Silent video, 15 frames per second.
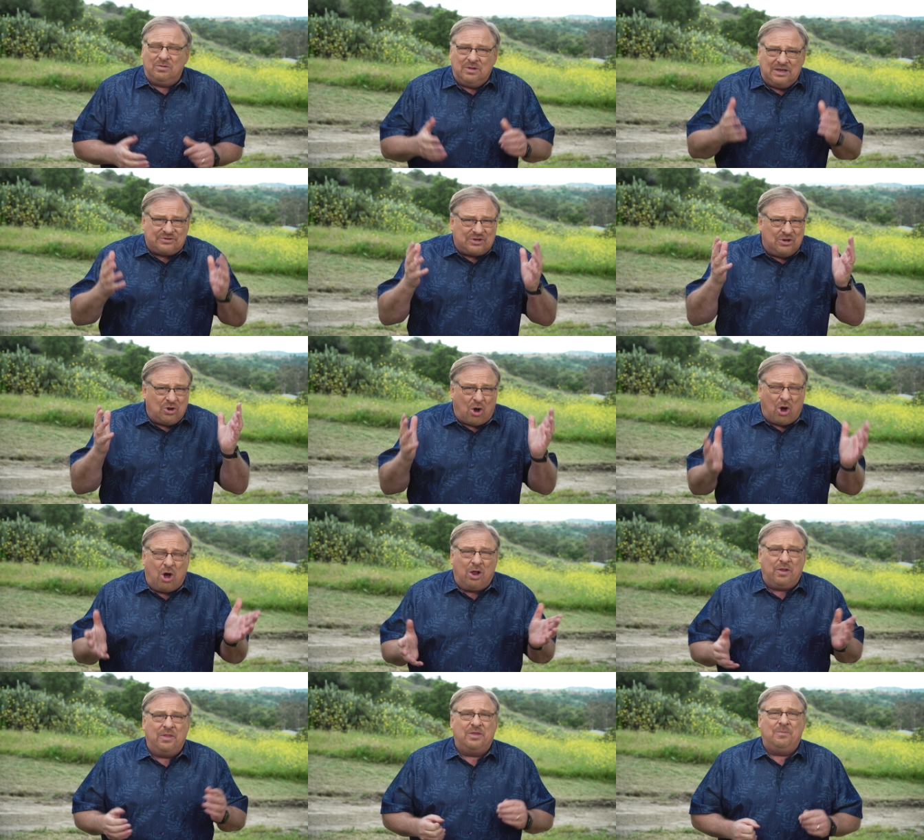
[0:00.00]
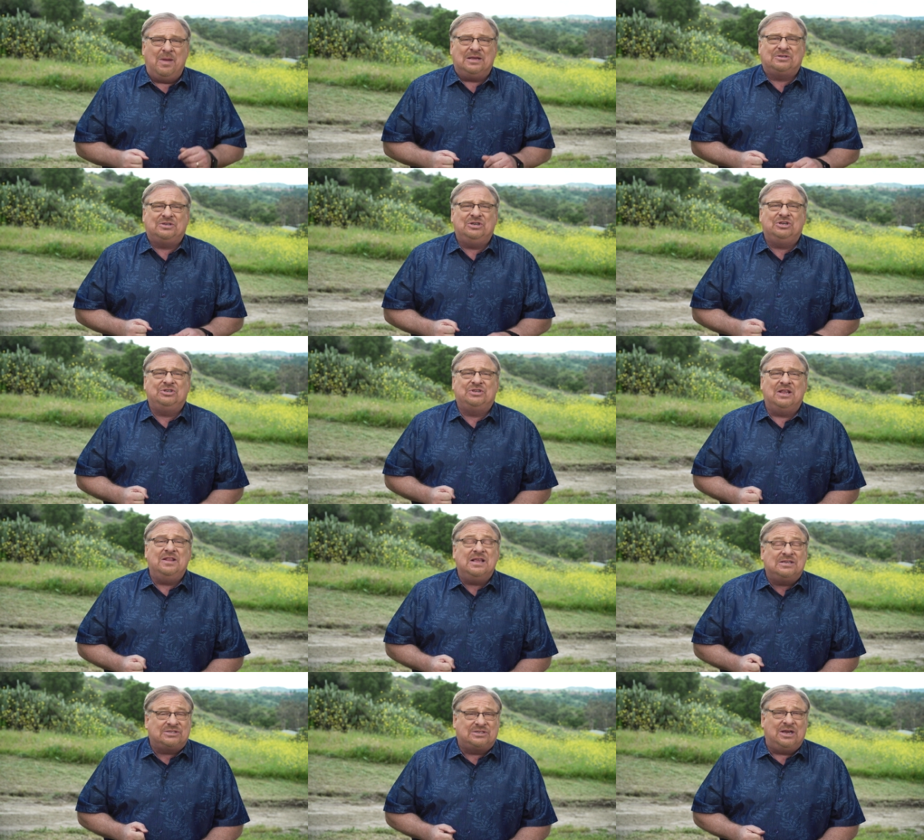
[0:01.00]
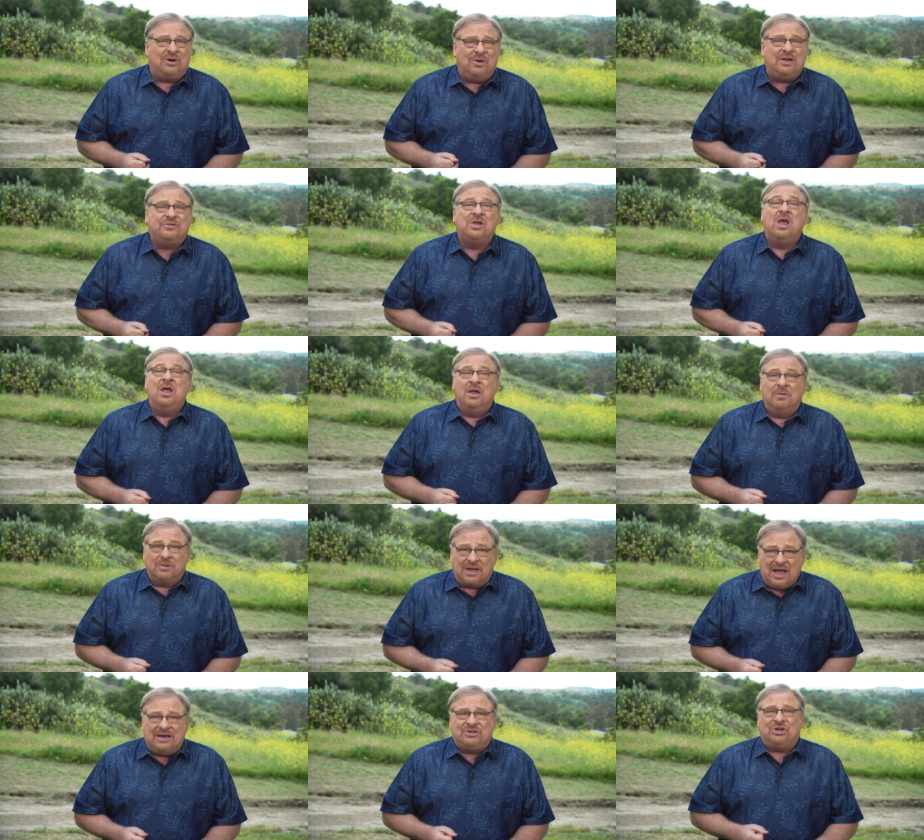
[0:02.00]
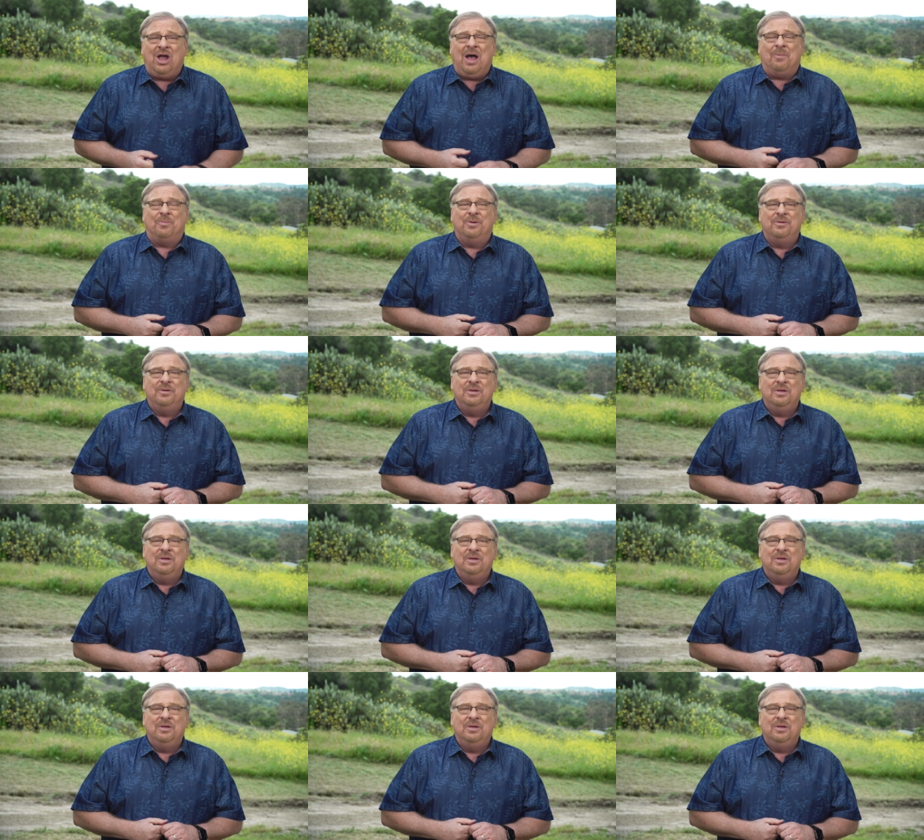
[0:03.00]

listened to all of the messages in this series, catch up.